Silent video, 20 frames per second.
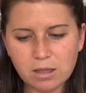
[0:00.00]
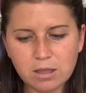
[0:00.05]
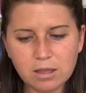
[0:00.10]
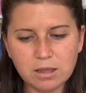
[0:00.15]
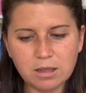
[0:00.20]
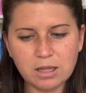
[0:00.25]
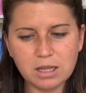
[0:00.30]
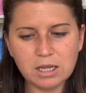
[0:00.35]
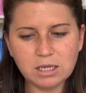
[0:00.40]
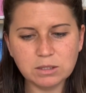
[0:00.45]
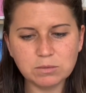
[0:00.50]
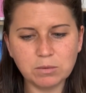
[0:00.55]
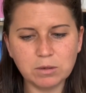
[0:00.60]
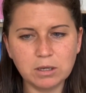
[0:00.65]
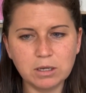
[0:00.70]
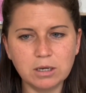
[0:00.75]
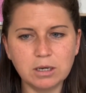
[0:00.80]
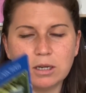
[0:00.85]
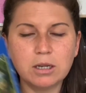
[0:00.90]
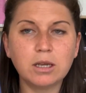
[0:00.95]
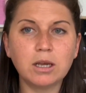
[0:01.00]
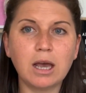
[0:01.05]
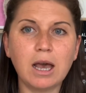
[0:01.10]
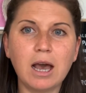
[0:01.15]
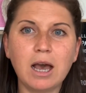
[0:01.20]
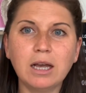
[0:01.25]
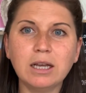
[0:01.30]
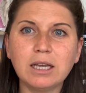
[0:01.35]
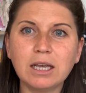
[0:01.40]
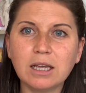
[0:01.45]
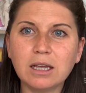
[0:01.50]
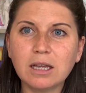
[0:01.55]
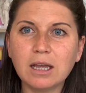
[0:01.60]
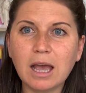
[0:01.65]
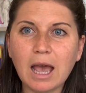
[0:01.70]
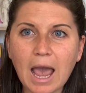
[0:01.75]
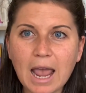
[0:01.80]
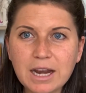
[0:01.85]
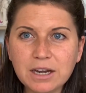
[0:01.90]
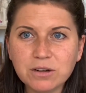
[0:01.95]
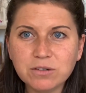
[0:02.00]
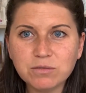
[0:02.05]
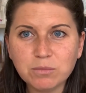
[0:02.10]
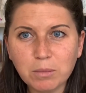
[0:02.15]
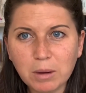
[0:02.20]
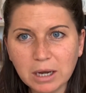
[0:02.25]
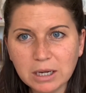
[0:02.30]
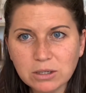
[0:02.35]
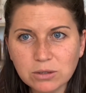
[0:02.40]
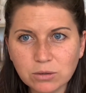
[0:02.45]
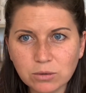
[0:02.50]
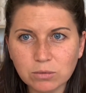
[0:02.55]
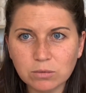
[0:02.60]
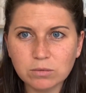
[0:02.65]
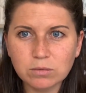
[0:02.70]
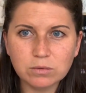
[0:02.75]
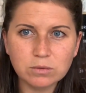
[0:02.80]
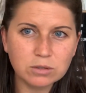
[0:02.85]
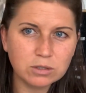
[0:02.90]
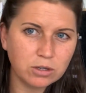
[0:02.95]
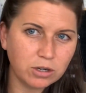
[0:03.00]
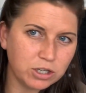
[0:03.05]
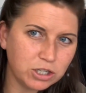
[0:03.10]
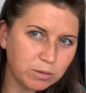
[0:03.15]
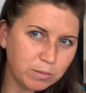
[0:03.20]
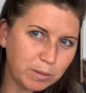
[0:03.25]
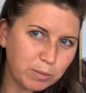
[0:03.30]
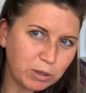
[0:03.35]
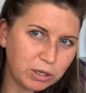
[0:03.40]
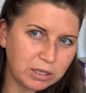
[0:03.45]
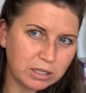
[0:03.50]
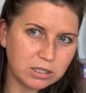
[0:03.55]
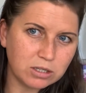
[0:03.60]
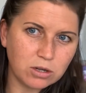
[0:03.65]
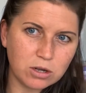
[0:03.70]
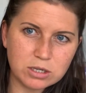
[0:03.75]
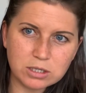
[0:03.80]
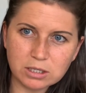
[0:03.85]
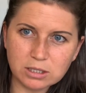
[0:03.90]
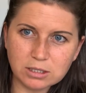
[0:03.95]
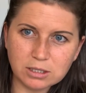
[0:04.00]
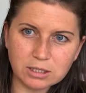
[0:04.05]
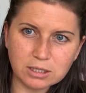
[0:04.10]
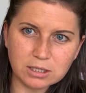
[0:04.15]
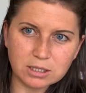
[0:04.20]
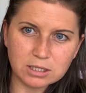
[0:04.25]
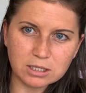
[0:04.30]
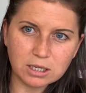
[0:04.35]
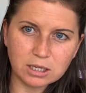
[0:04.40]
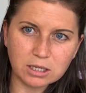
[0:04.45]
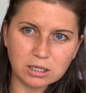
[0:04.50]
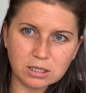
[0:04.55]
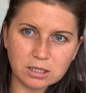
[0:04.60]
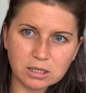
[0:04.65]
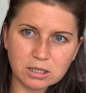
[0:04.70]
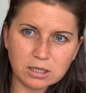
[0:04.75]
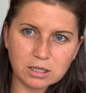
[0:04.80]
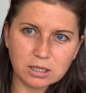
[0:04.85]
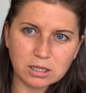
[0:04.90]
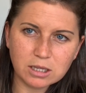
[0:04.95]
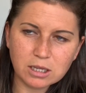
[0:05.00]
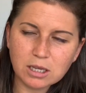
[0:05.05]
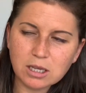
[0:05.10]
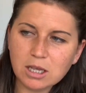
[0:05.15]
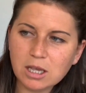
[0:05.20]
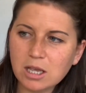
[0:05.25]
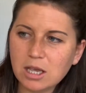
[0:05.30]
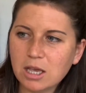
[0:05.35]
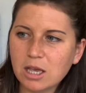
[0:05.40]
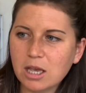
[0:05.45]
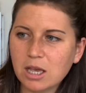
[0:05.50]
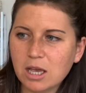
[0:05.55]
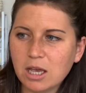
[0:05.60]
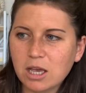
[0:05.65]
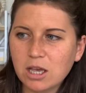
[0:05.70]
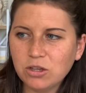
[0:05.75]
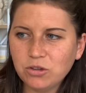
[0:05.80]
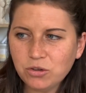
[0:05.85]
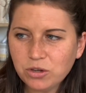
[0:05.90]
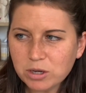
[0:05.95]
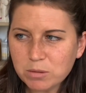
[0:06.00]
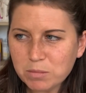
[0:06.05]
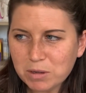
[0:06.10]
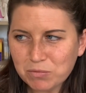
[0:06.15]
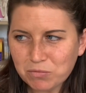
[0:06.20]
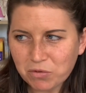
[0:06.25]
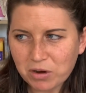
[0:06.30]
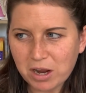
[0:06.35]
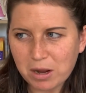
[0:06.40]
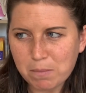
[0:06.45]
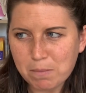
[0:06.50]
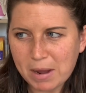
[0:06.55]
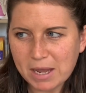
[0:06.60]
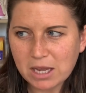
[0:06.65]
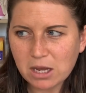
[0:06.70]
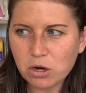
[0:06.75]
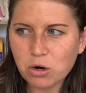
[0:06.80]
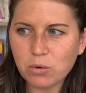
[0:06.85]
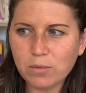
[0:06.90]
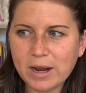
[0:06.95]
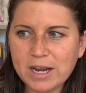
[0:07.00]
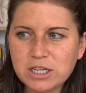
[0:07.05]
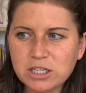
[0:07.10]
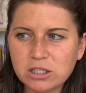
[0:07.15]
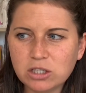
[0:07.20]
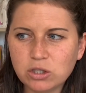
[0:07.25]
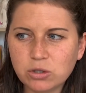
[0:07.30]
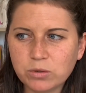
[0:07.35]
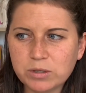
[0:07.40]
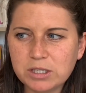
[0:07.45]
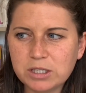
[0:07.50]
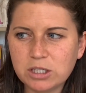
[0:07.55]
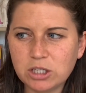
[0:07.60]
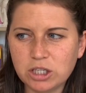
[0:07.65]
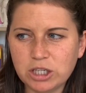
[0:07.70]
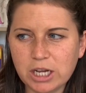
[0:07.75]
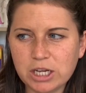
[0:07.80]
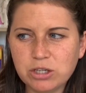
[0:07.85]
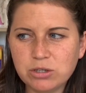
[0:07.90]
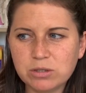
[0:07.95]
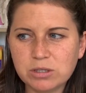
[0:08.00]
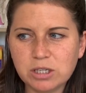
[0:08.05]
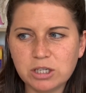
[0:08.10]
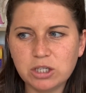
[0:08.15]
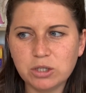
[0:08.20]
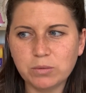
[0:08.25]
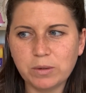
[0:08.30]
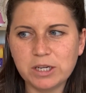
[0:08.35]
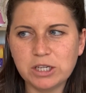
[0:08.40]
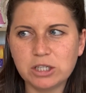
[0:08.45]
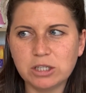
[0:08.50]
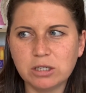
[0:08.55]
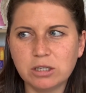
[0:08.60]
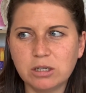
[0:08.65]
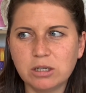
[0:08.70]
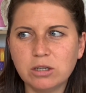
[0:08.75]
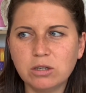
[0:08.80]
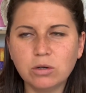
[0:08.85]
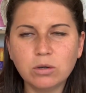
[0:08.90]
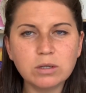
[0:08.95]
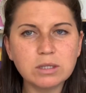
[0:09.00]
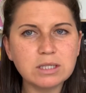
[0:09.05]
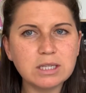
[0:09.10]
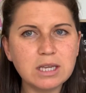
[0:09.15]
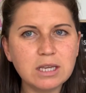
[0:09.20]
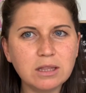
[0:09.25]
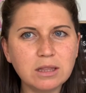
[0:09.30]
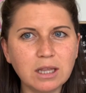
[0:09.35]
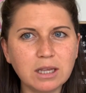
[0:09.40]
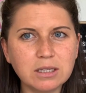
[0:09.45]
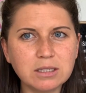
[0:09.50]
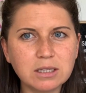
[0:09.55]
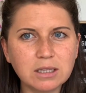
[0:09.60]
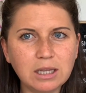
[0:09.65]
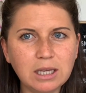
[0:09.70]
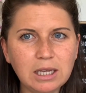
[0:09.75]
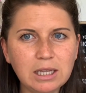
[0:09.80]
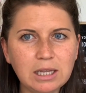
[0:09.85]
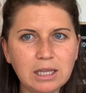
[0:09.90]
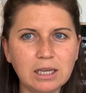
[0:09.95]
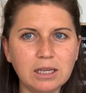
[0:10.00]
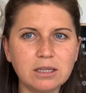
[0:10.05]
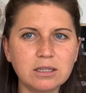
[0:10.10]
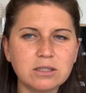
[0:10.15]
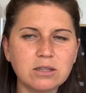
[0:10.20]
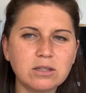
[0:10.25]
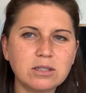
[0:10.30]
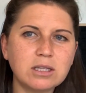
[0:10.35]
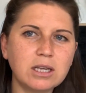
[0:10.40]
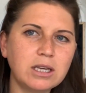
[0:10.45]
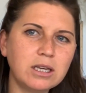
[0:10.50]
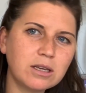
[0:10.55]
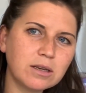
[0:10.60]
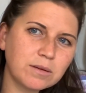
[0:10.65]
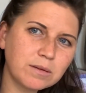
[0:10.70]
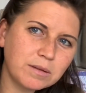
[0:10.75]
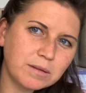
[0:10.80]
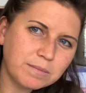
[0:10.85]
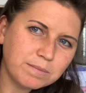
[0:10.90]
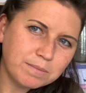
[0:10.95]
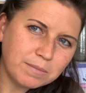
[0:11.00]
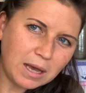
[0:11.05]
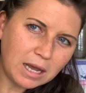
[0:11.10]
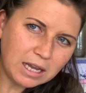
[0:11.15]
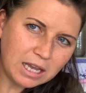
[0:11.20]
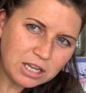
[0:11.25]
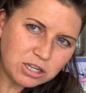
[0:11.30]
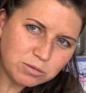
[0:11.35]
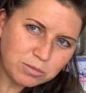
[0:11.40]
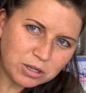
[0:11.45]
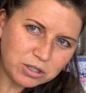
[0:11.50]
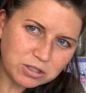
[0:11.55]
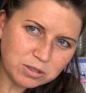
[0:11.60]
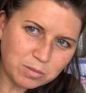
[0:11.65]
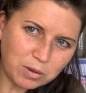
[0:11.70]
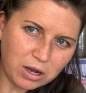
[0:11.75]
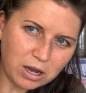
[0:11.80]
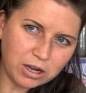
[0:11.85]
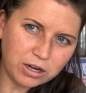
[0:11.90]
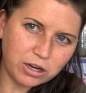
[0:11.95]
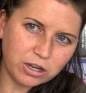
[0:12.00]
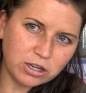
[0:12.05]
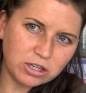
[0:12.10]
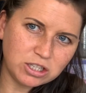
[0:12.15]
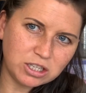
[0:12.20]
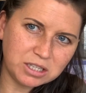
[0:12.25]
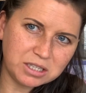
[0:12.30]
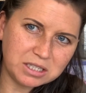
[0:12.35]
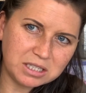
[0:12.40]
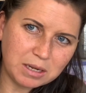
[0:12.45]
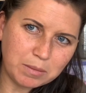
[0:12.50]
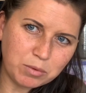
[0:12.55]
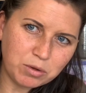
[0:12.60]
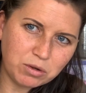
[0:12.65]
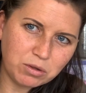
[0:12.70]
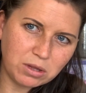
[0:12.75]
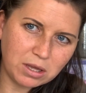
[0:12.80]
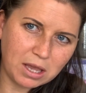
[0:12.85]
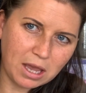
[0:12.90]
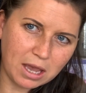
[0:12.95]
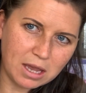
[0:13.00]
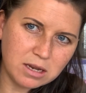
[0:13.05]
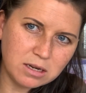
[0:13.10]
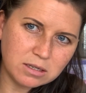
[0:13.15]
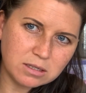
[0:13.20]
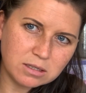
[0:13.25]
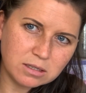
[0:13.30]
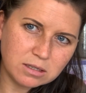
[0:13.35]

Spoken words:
The next one, 8 of Michael. So I should be putting these closer so you can see. You can be free. Make a courageous choice to change your situation, not seeing things clearly. So it's like Archangel Michael's behind her. She stepped through the gate,